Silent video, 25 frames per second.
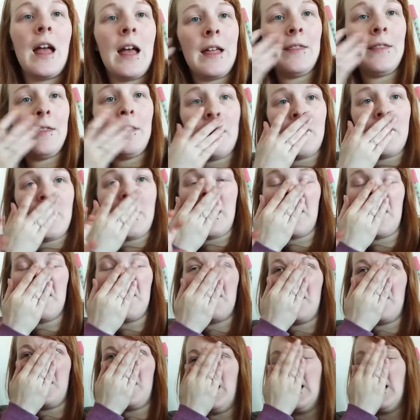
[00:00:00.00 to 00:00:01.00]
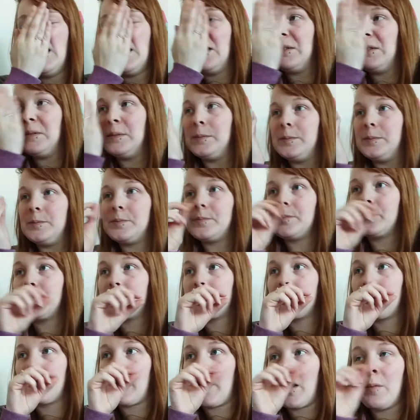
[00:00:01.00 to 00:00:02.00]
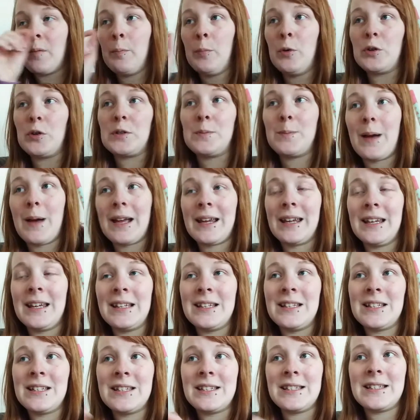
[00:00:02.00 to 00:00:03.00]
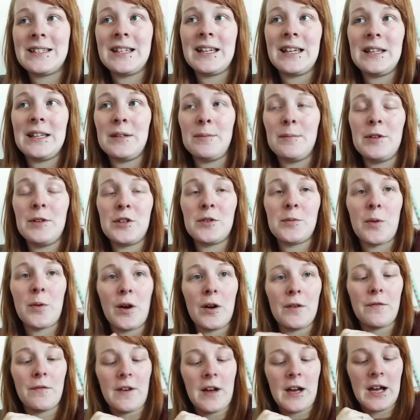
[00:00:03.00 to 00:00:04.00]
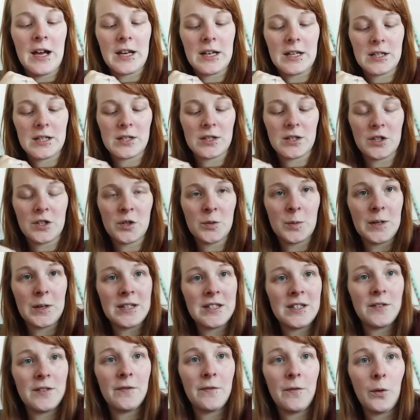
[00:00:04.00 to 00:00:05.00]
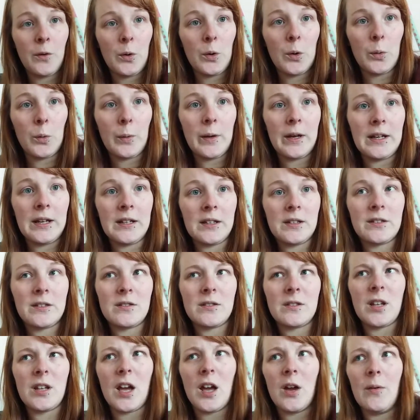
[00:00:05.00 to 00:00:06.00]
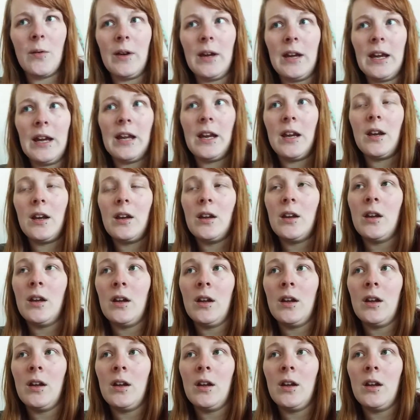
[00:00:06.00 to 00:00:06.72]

And then I'm booked back in to see the midwife at 24 weeks. So in